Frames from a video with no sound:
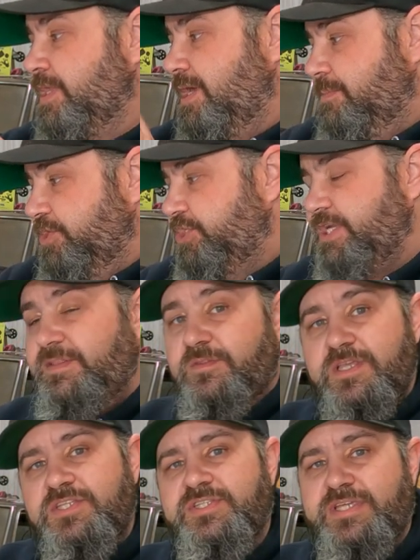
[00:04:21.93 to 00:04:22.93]
a machine
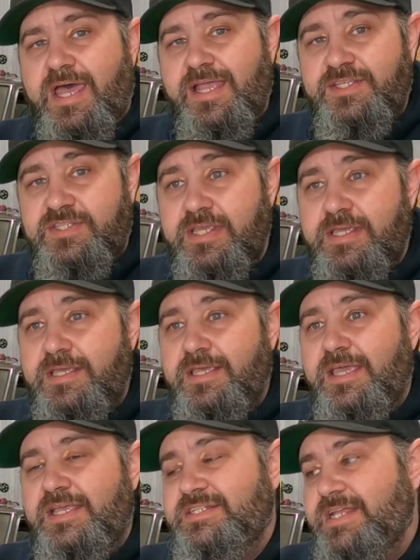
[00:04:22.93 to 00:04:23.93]
this size
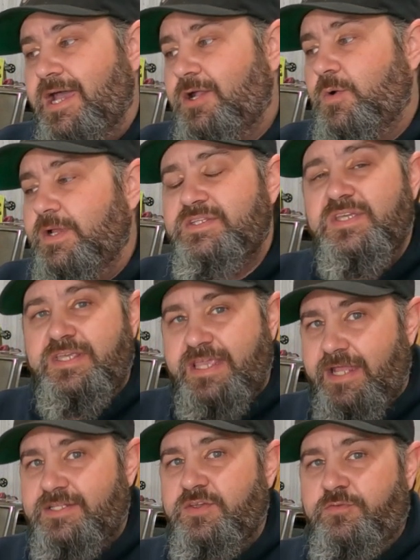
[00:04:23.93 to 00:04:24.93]
is not going to
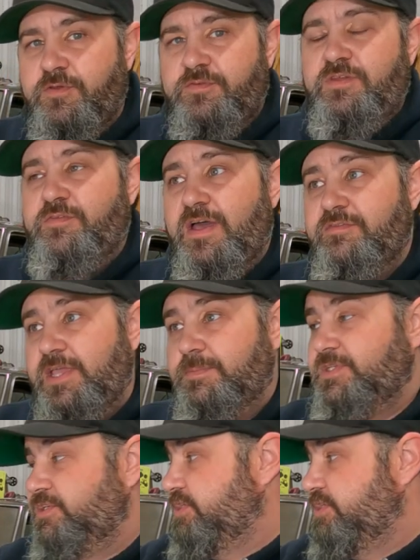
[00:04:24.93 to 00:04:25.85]
get to 55 amps.